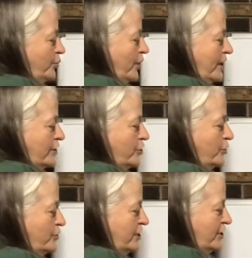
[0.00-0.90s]
with 2
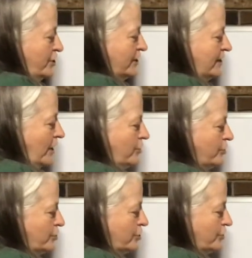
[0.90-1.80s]
digits, I'll use 2